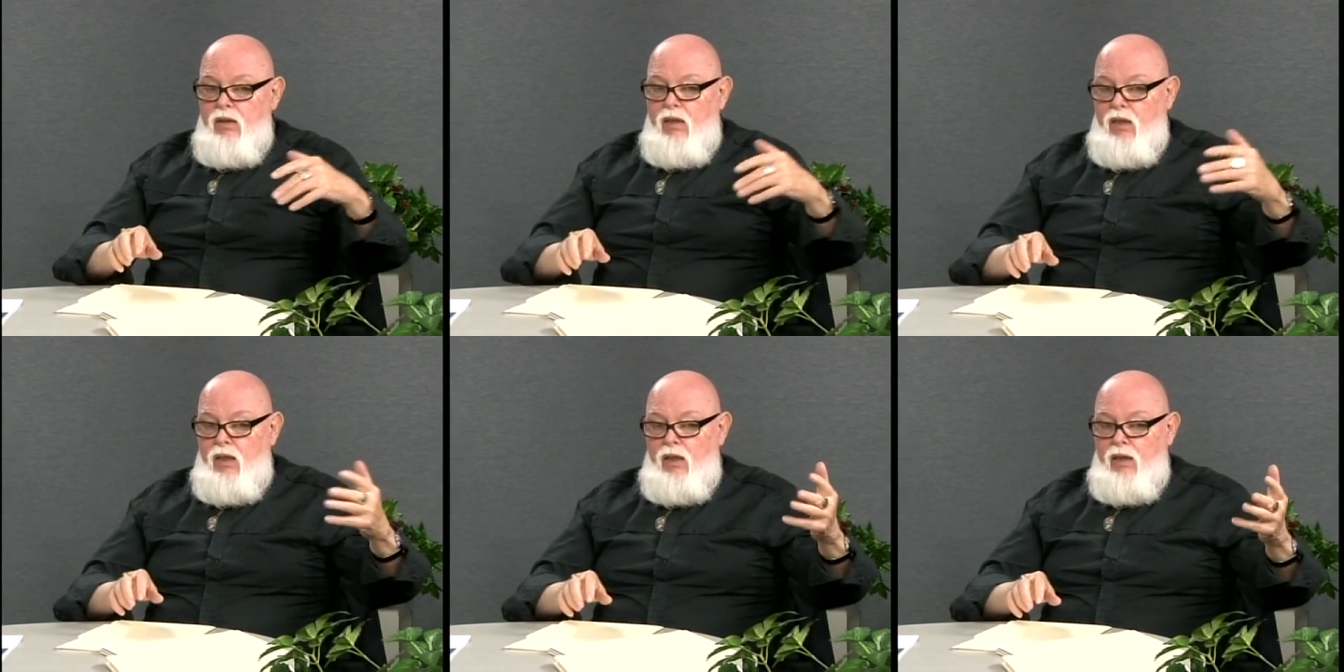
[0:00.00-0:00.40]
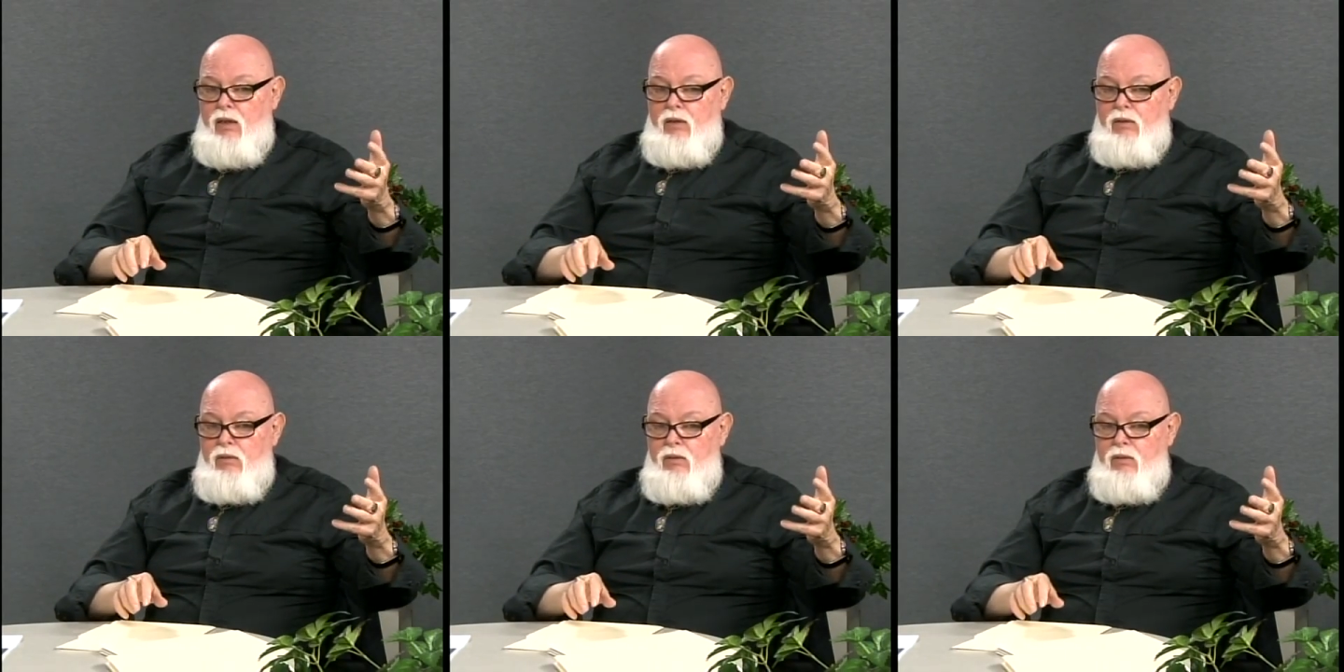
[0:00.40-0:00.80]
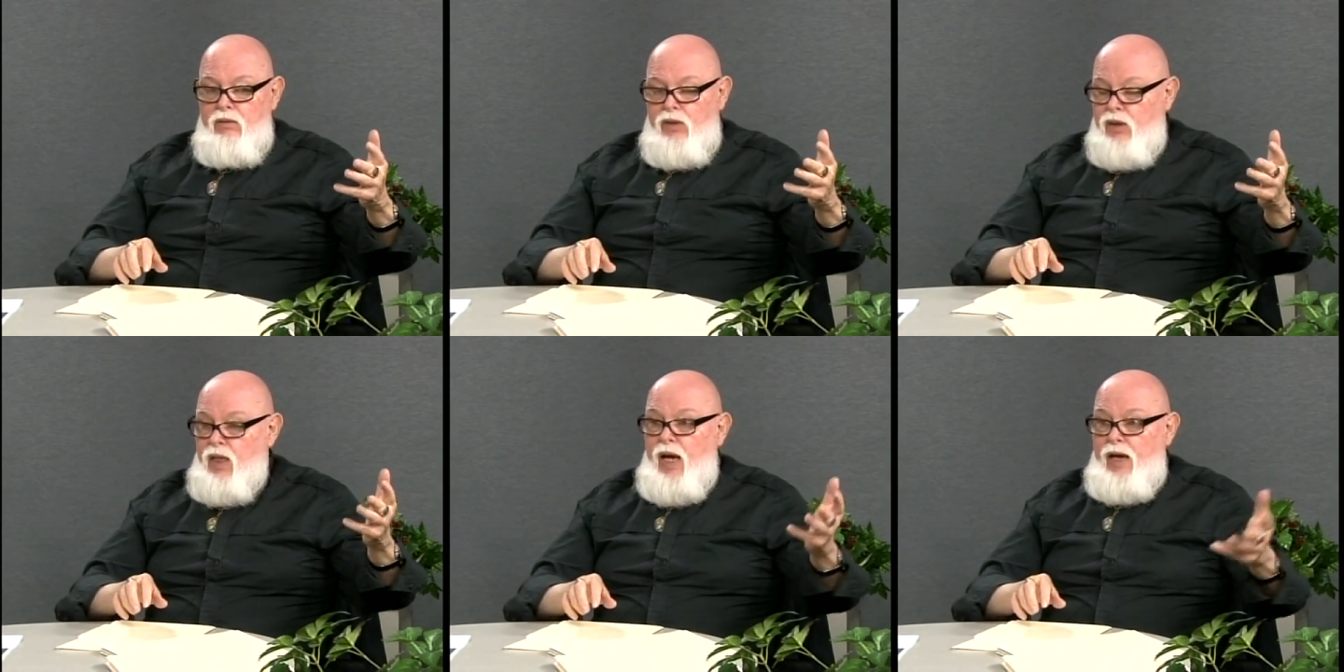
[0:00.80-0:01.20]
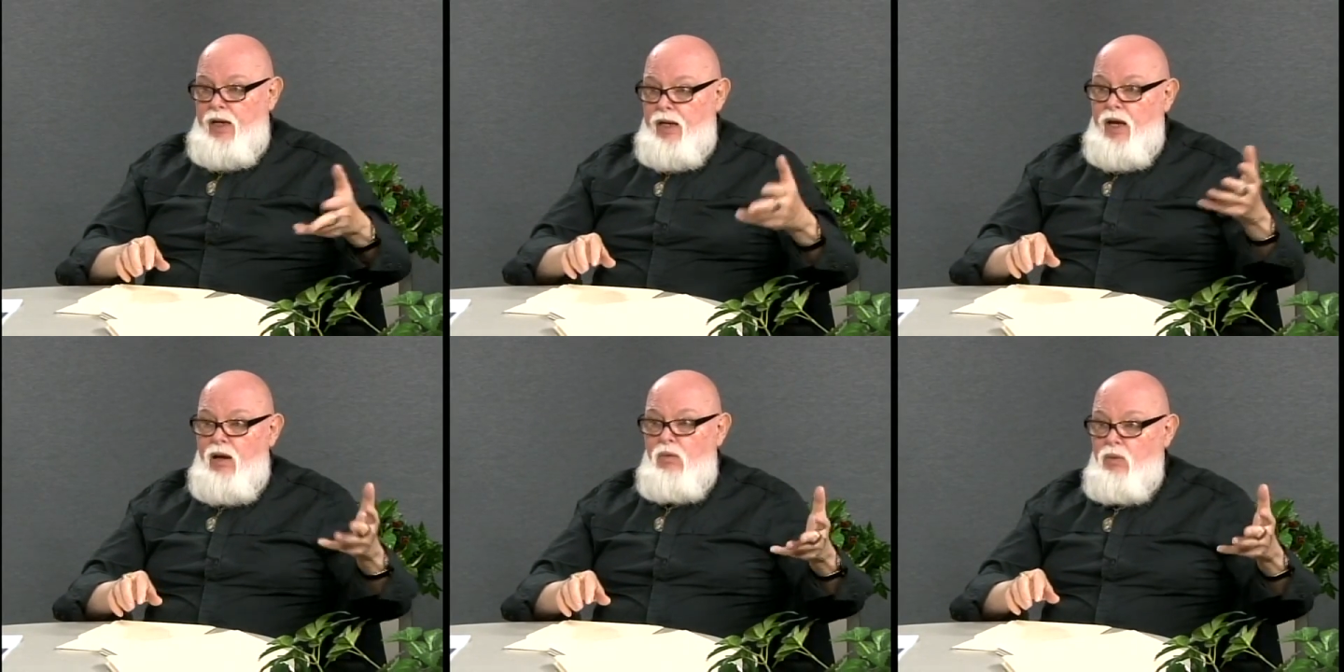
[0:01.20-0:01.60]

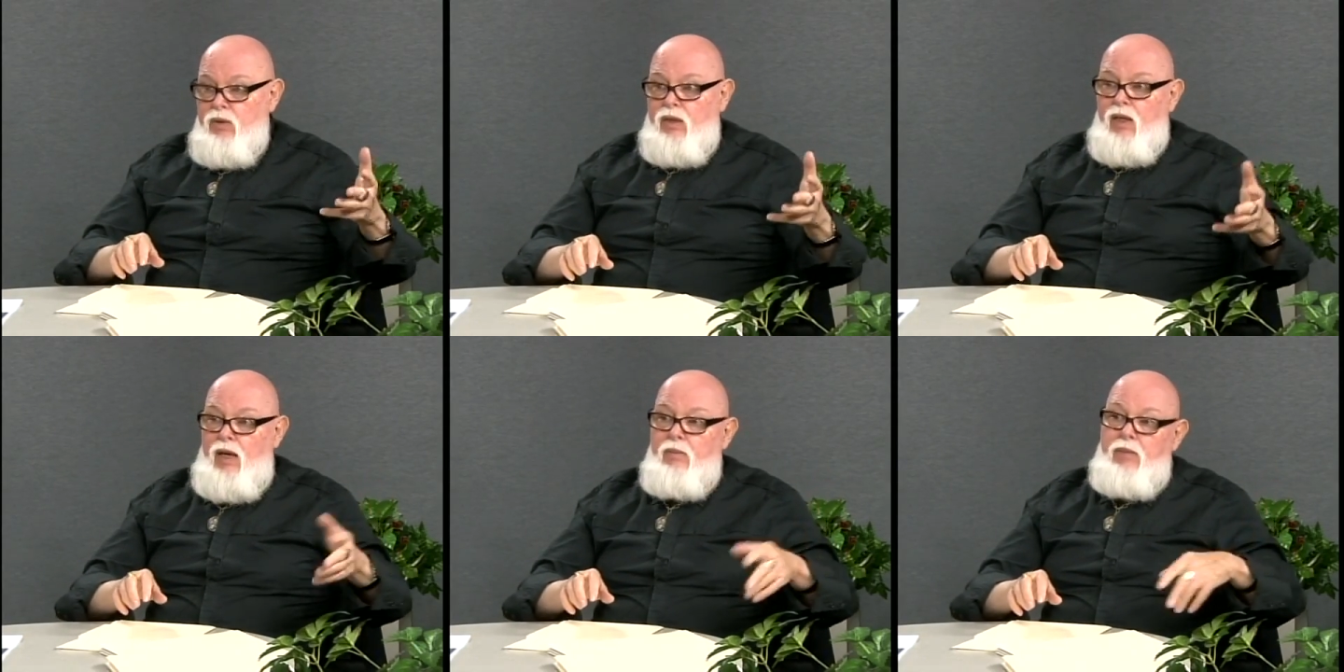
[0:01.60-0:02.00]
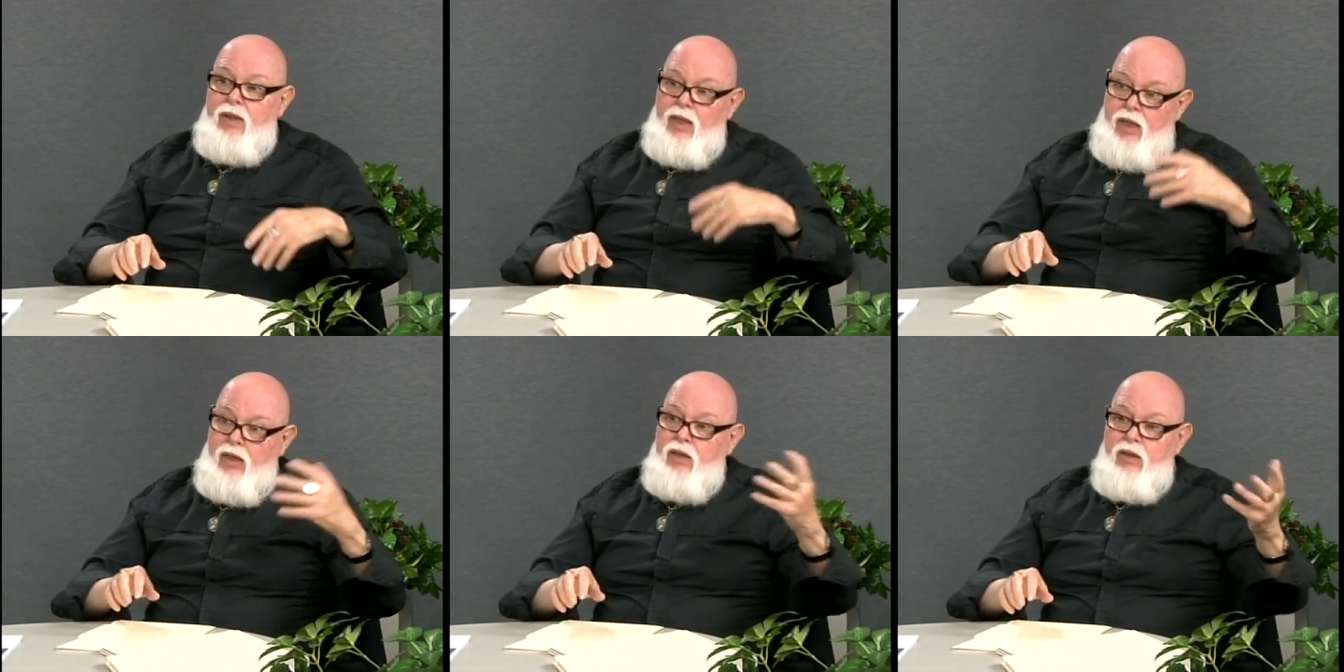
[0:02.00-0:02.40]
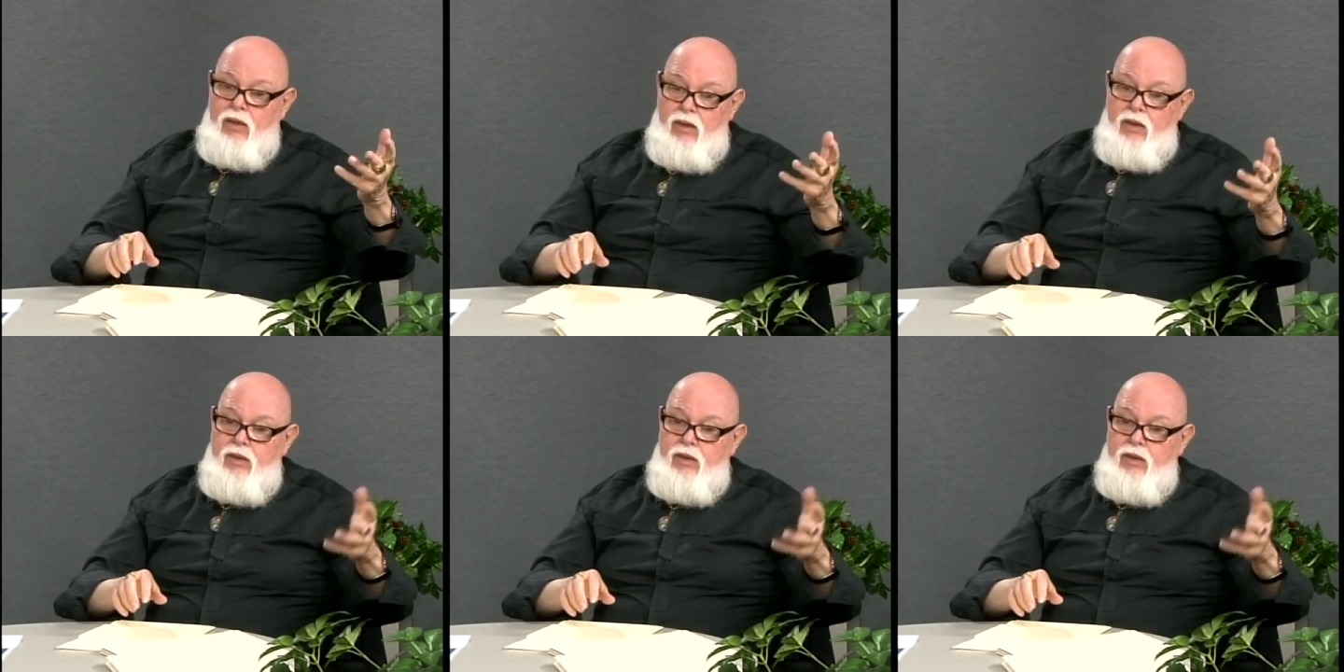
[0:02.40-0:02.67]
started out with them, and then